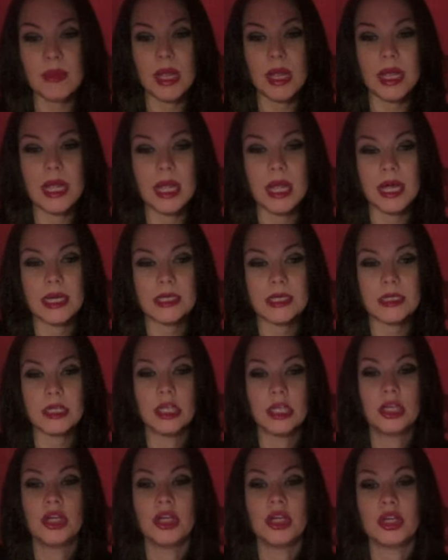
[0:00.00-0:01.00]
and
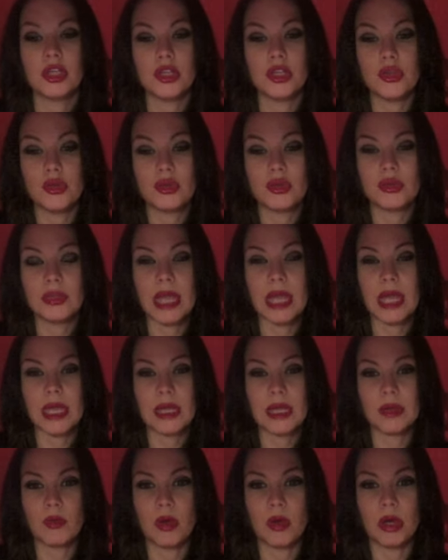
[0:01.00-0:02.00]
you're
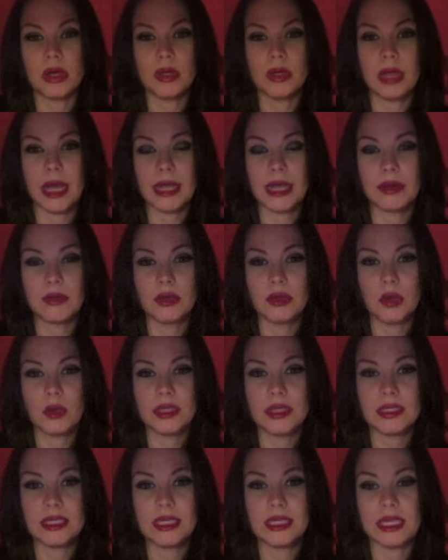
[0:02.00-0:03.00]
like, well, I don't know
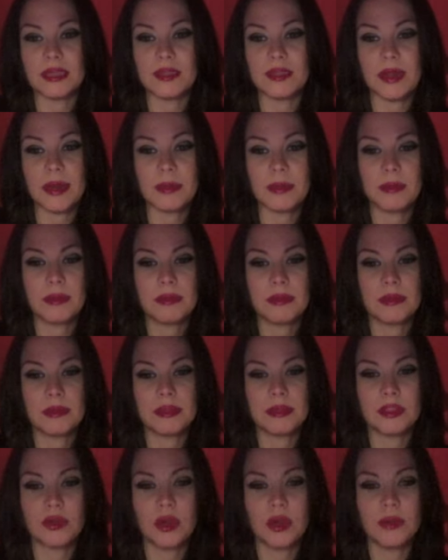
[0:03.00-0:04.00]
what to get them,
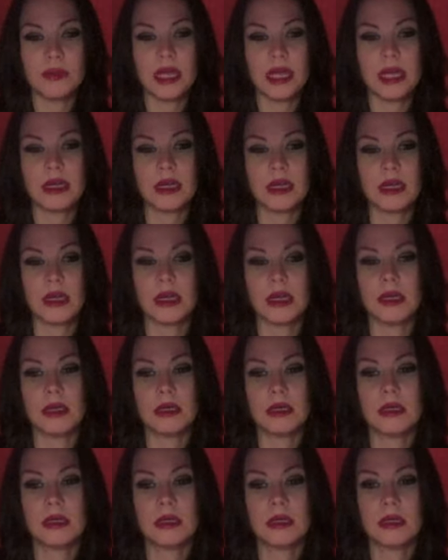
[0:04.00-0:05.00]
so I'm not gonna
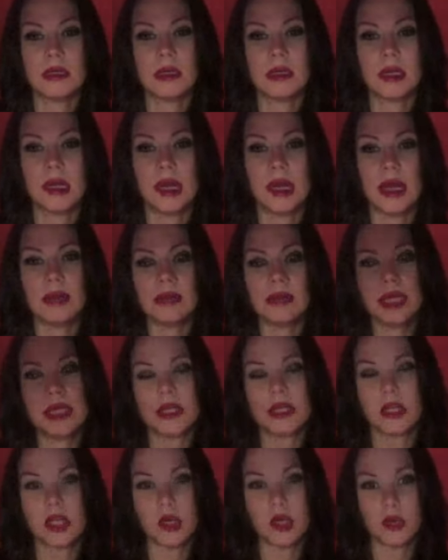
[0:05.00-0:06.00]

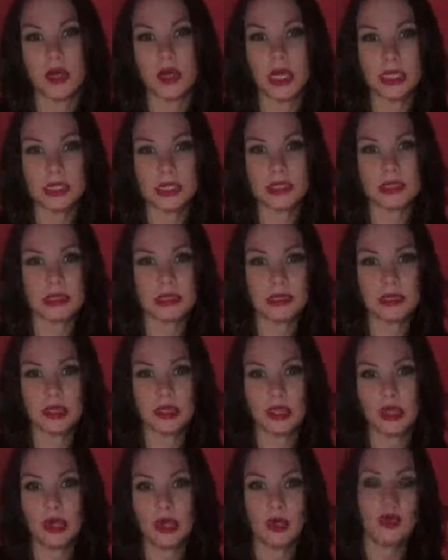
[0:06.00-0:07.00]
go nuts, you
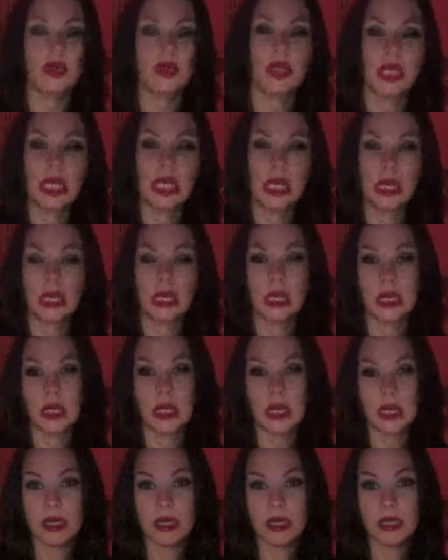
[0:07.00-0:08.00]
know.
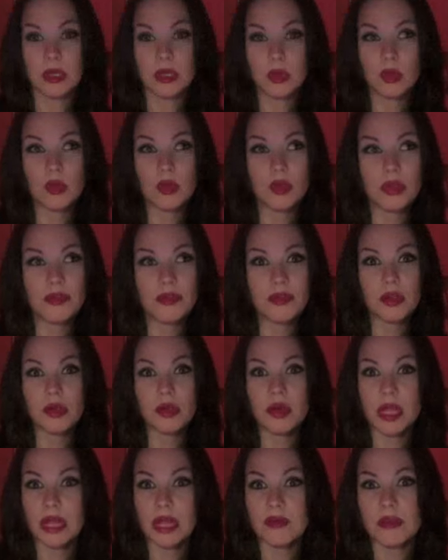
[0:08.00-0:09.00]
If you
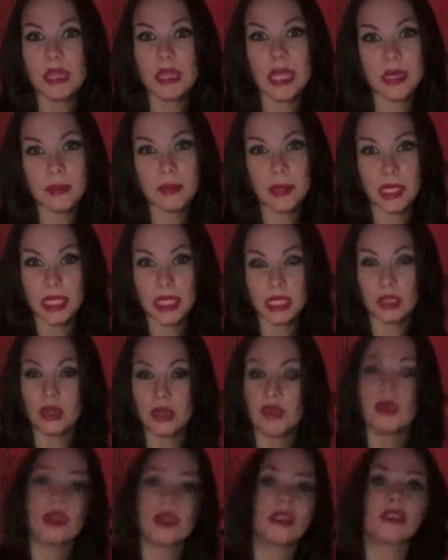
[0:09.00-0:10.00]
don't have a lot of money,
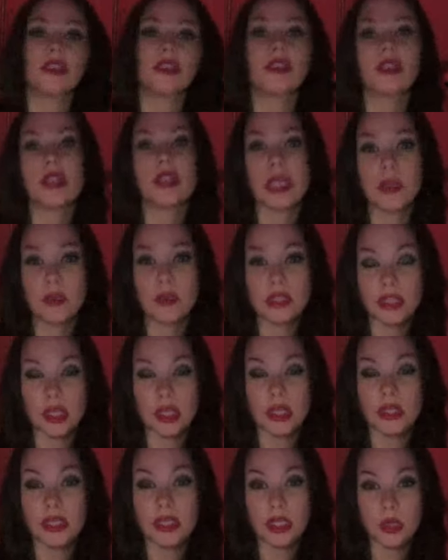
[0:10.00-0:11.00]
you could, they would,
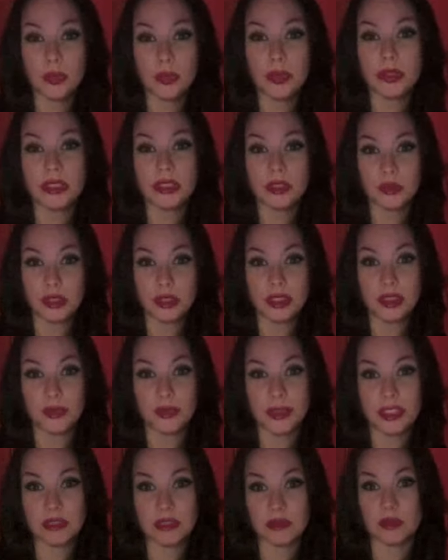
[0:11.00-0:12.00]
a Leo person with this
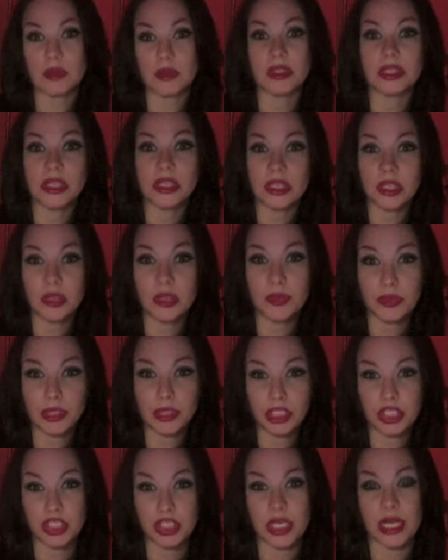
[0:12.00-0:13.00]
placement would still
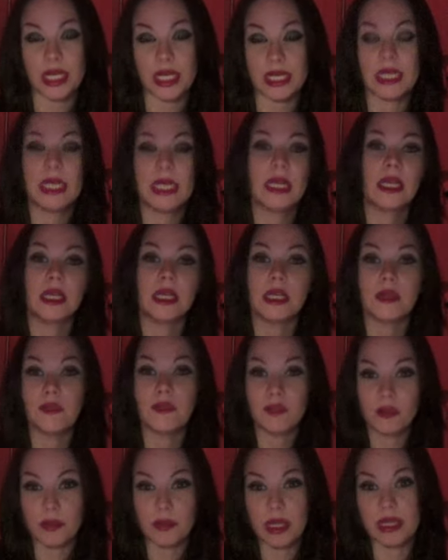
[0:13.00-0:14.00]
appreciate
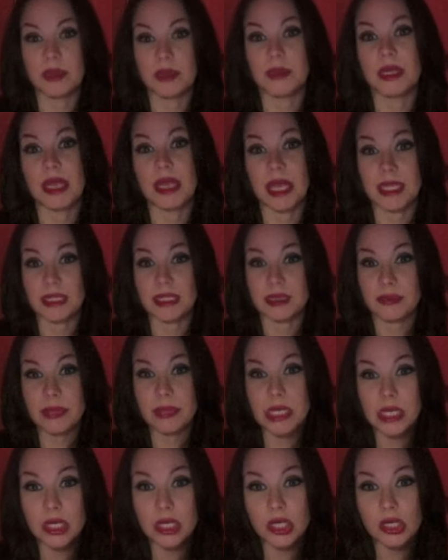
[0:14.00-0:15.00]
if you made them a nice
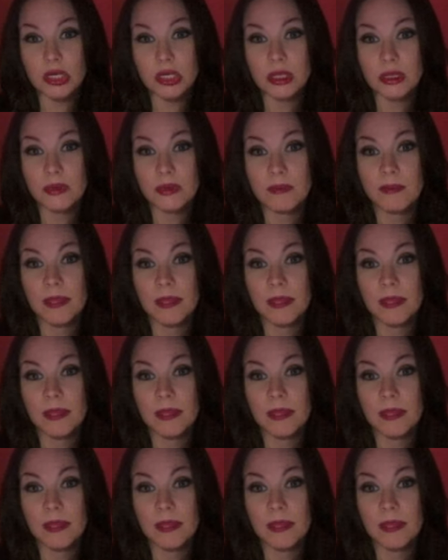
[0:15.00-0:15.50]
meal,